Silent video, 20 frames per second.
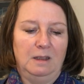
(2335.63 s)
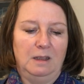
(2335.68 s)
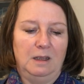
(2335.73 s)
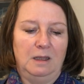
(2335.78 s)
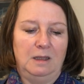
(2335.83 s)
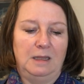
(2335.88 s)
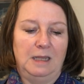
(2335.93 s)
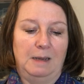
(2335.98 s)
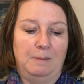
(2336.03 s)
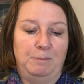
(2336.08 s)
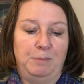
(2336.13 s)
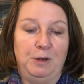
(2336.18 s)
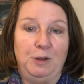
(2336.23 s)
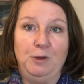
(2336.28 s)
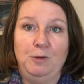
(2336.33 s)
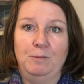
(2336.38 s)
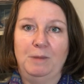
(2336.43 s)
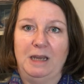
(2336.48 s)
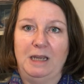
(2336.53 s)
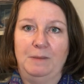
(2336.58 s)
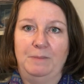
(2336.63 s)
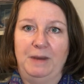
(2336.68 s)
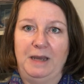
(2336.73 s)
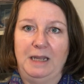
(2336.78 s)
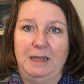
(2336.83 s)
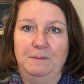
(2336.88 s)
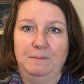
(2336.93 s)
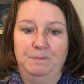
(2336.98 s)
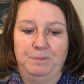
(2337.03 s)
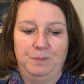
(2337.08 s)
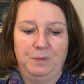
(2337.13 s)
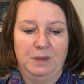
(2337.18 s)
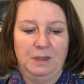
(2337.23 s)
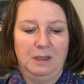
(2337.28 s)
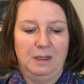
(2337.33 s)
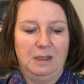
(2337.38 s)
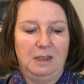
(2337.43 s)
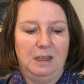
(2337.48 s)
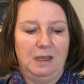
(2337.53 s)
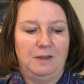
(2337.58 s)
and that blue maybe,
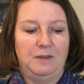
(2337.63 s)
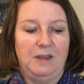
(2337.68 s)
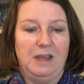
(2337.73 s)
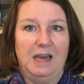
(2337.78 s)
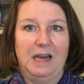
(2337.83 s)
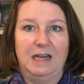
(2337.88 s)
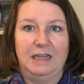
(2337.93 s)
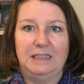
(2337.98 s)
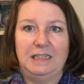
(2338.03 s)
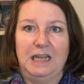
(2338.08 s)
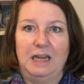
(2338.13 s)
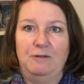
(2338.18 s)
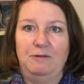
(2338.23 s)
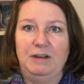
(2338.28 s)
and the idea